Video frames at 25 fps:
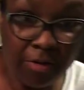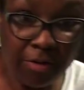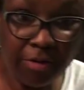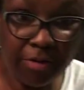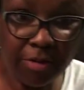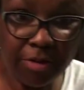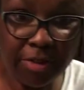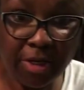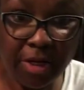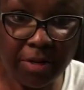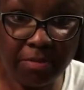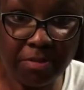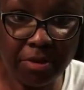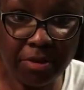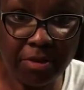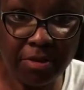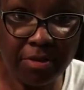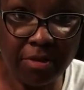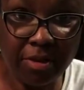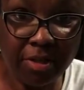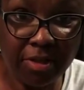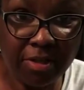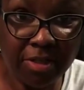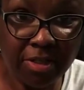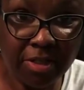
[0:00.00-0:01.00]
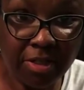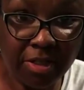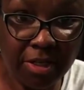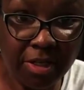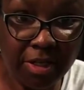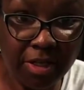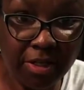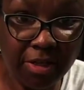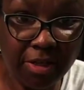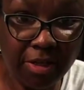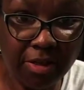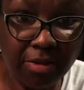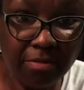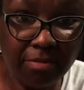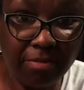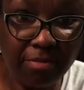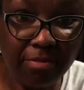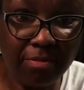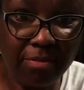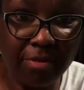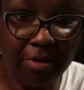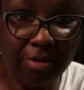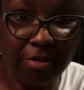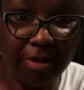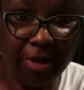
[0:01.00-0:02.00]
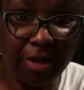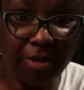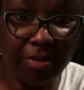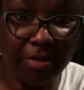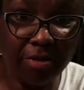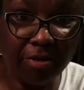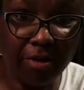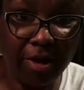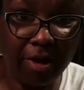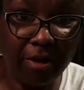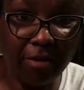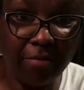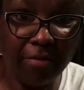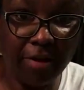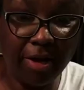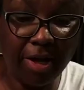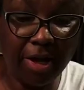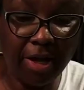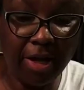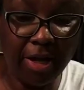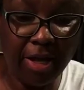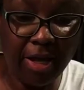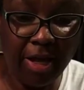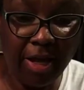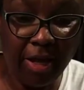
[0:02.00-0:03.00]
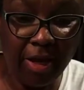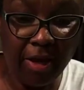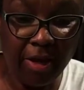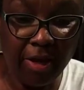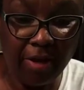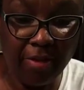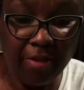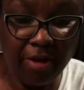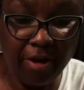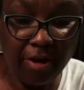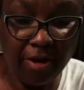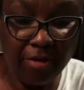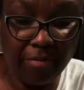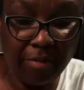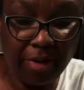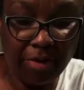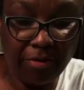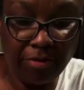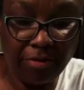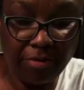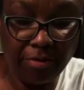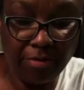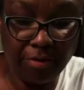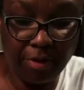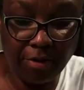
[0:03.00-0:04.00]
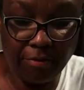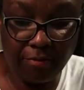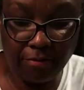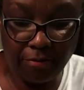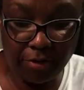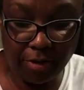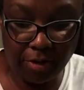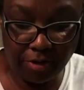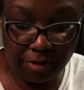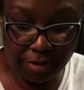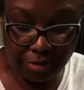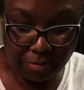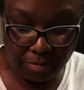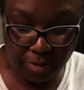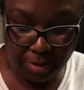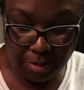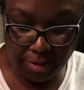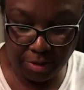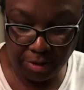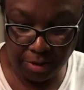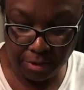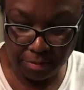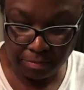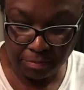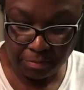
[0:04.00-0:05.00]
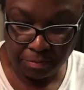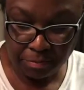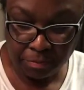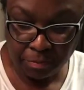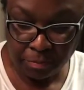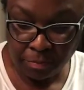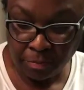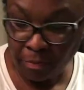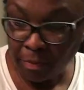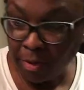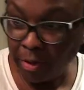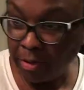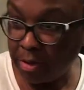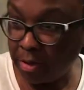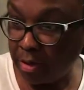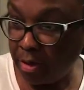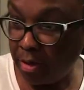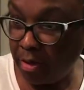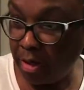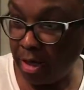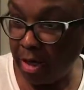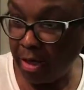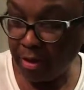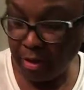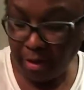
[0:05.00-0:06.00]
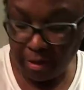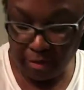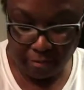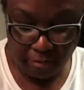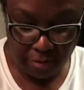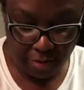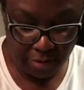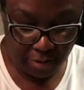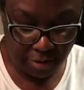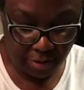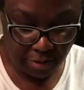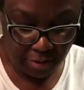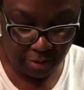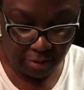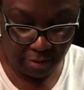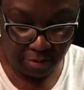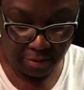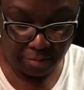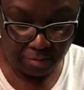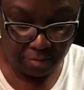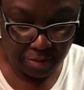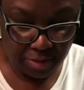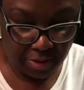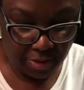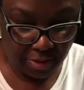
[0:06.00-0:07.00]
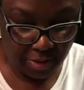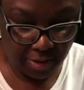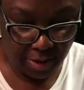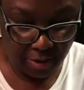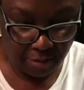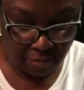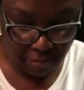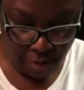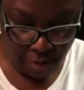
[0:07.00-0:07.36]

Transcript: those up so you can see them, get the right way. And there are my 2 unfinished ones. So I'll give this a little bit of,